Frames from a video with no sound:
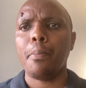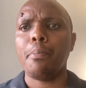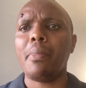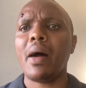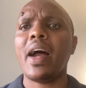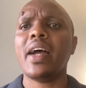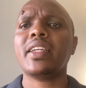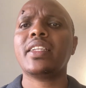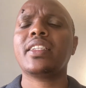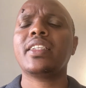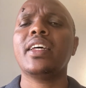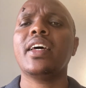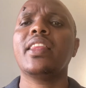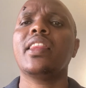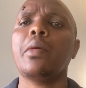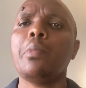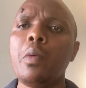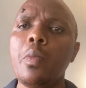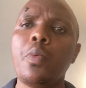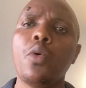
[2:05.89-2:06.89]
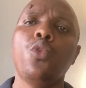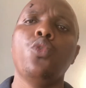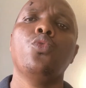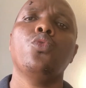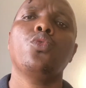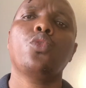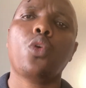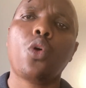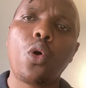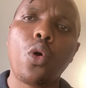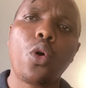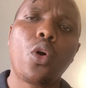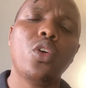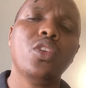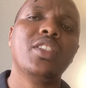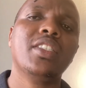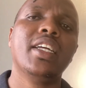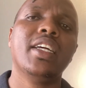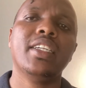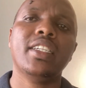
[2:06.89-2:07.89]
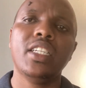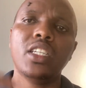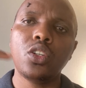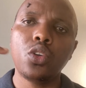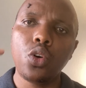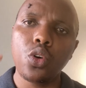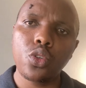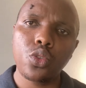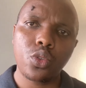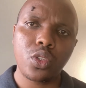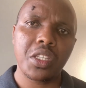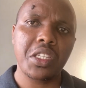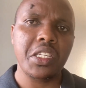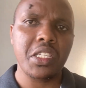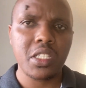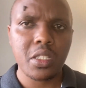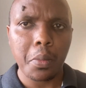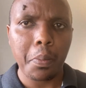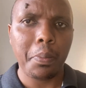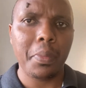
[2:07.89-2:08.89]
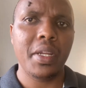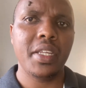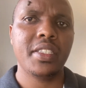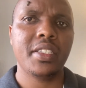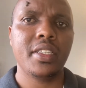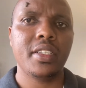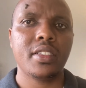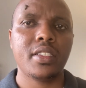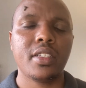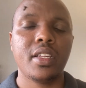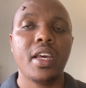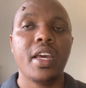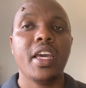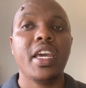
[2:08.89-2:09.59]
But the people who constantly go to these places,